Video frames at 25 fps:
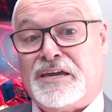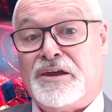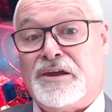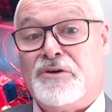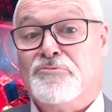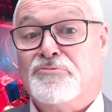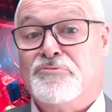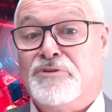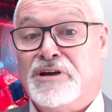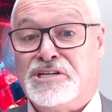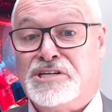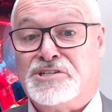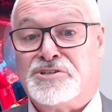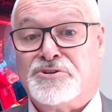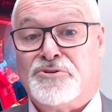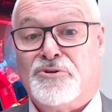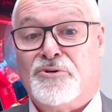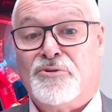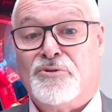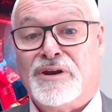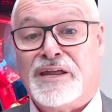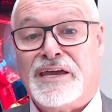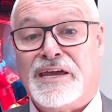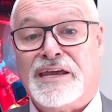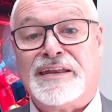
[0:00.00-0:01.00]
regional
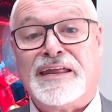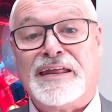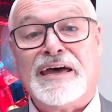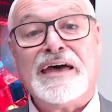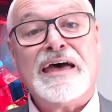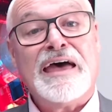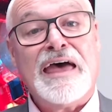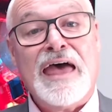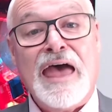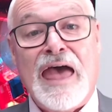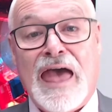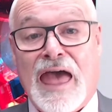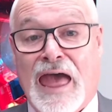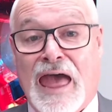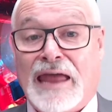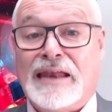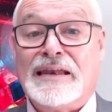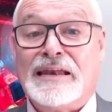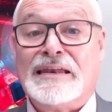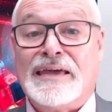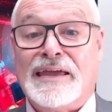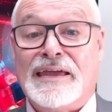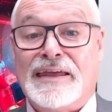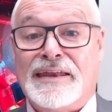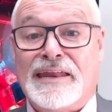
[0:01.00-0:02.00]
leader and
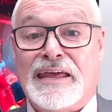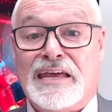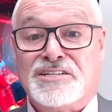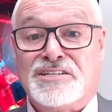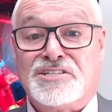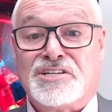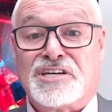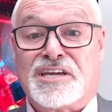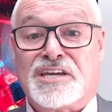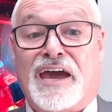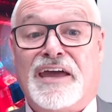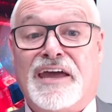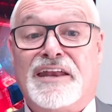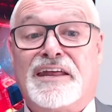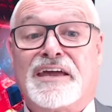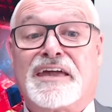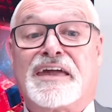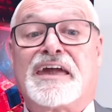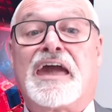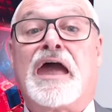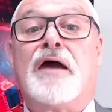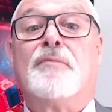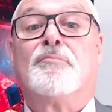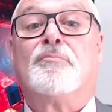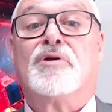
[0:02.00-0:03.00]
lead educator,
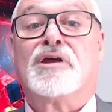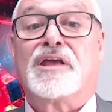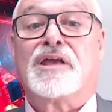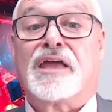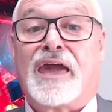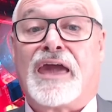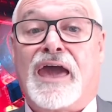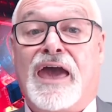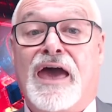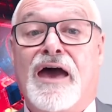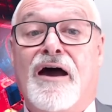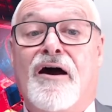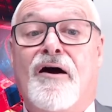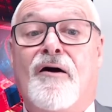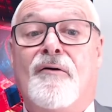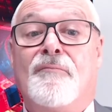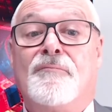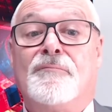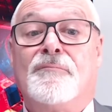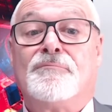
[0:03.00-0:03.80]
Cameron Cow.